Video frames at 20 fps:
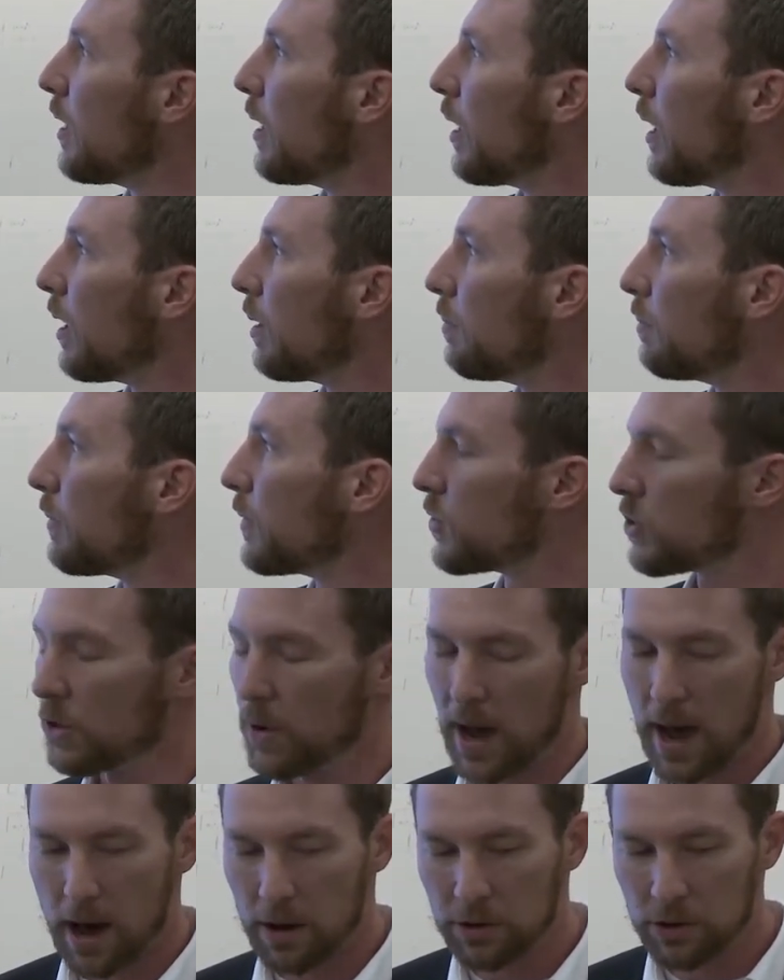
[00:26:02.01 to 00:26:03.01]
Um, so
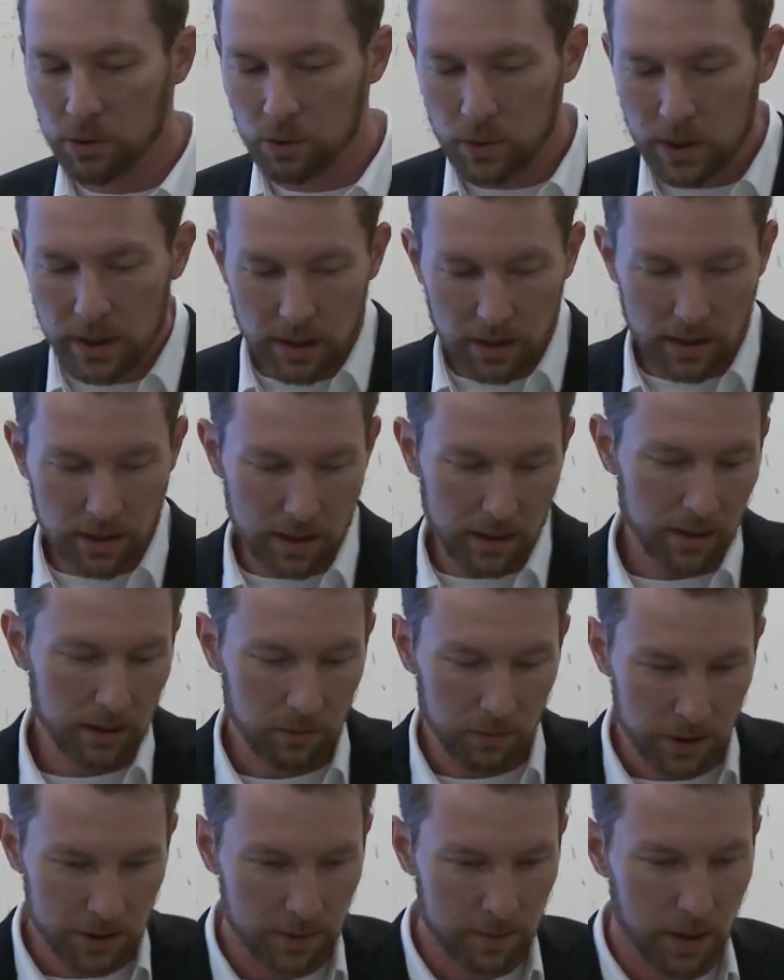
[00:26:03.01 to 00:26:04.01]
how do we,
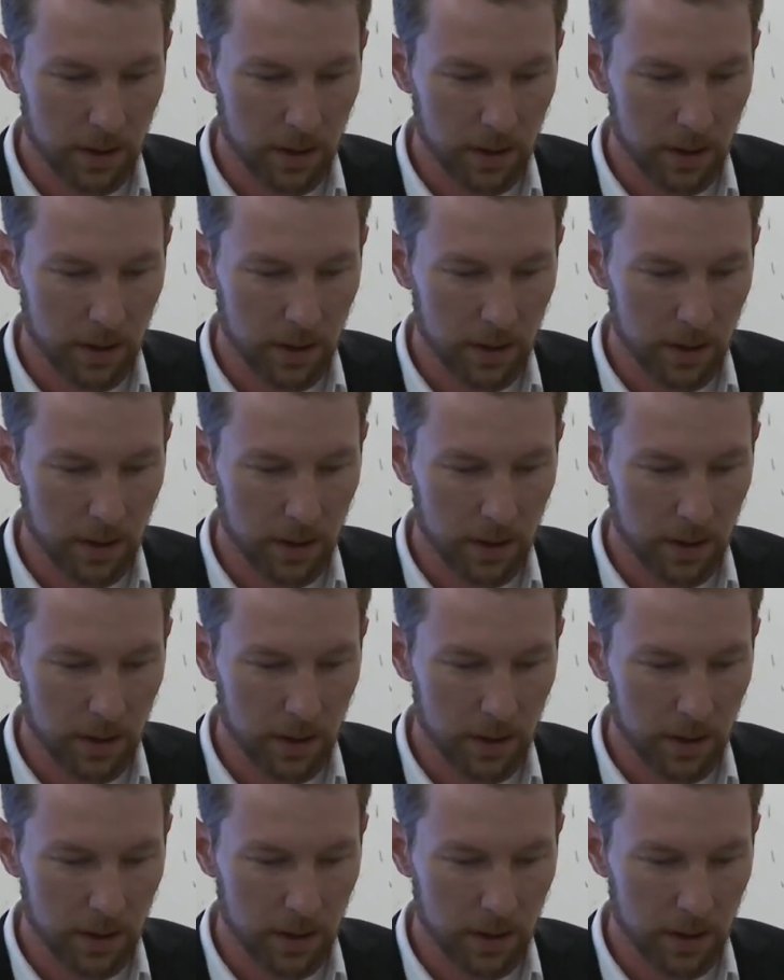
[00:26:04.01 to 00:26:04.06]
Risk